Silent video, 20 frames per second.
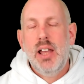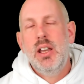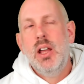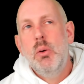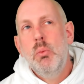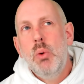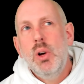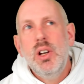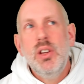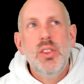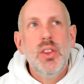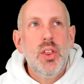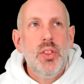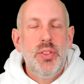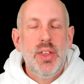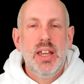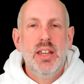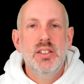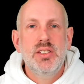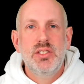one of the
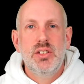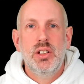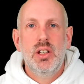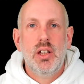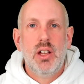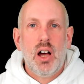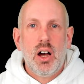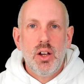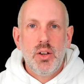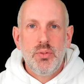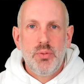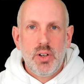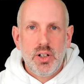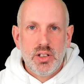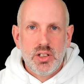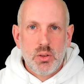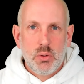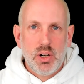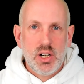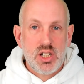things that I
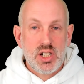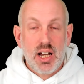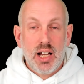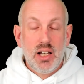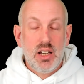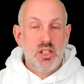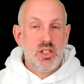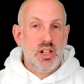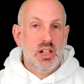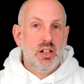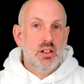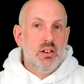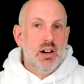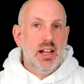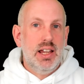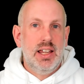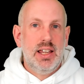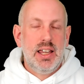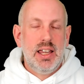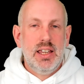find quite challenging,
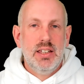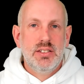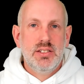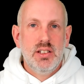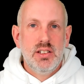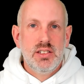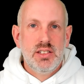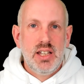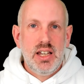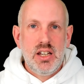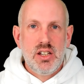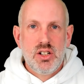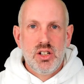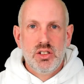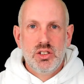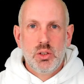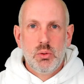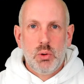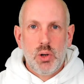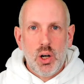Craig, is that
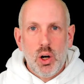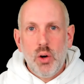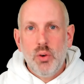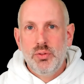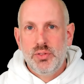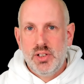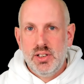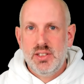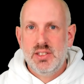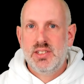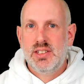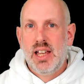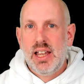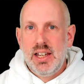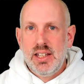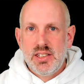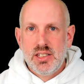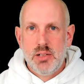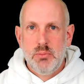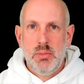teachers quite often
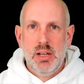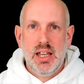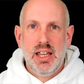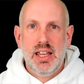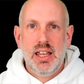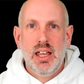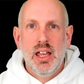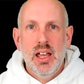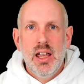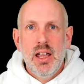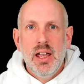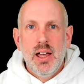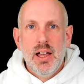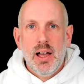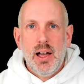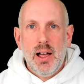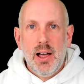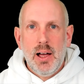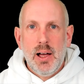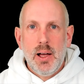say to me,
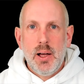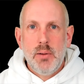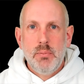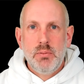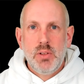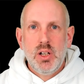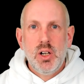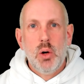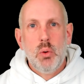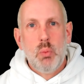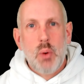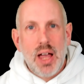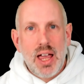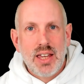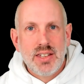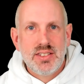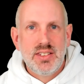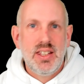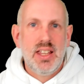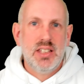
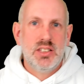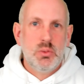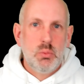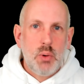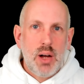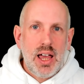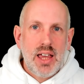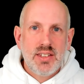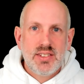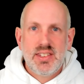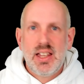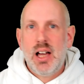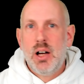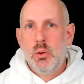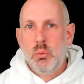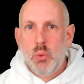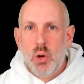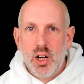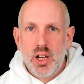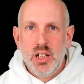where's this? Where's that?
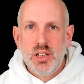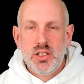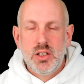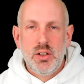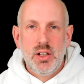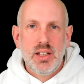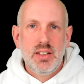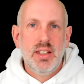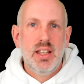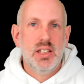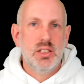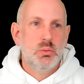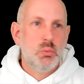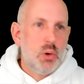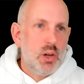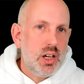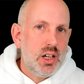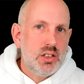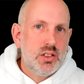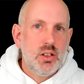Why are you doing this?
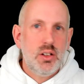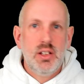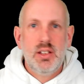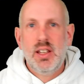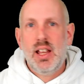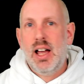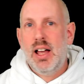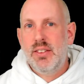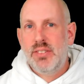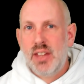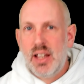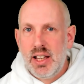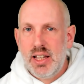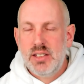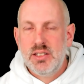Why are you doing that? That